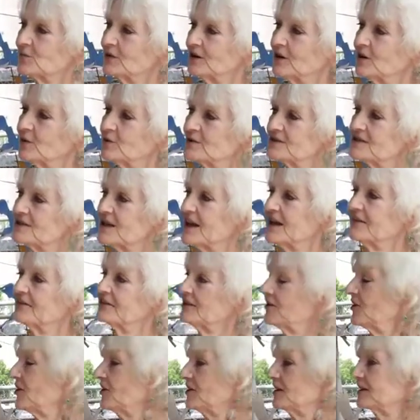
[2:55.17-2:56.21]
We always have
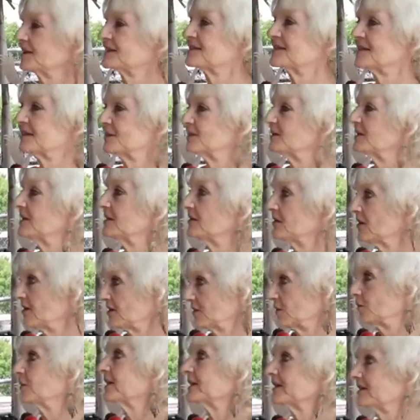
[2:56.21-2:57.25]
an art exhibit
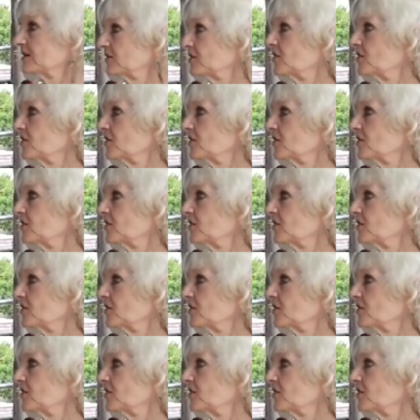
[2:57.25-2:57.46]
along with the